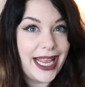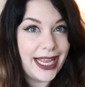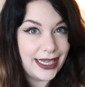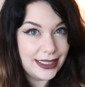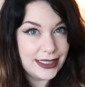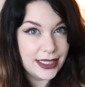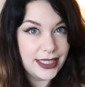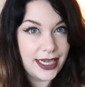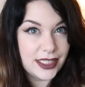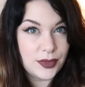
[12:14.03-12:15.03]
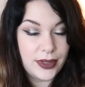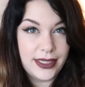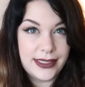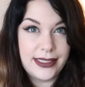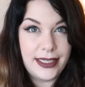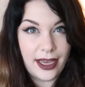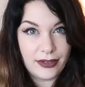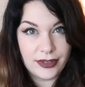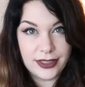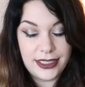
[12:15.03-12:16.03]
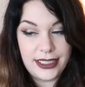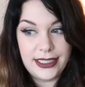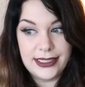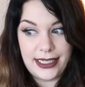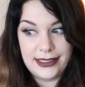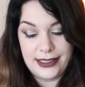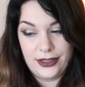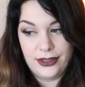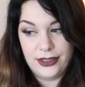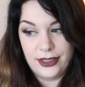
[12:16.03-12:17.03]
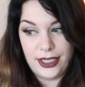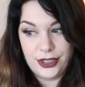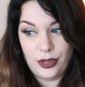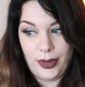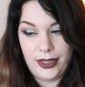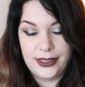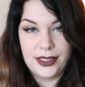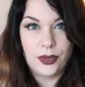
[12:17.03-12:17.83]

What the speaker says: And the next one is the Kat Von D Saint Sinner eyeshadow palette.